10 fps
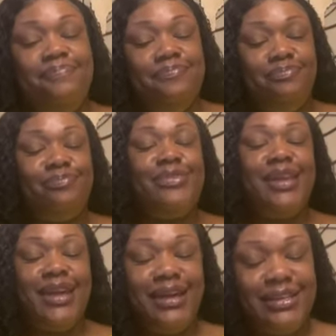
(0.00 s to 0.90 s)
is on
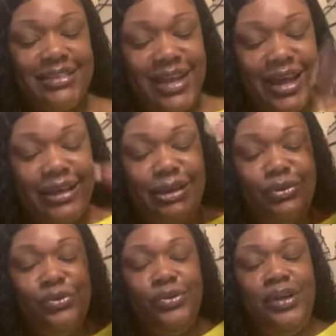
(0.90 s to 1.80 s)
you. Yes,
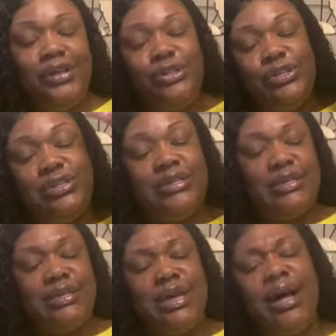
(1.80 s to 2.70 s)
hallelujah,
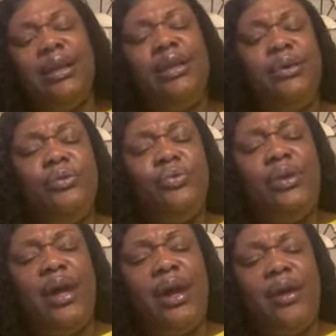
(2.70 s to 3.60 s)
Jesus,
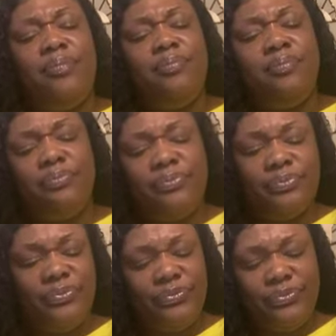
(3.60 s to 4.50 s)
hallelujah. Woman of
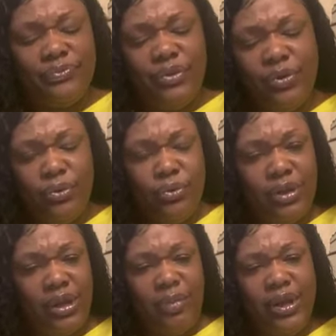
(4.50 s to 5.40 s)
God,
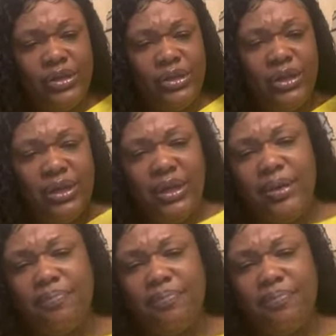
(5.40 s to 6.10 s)
oh, that, that thing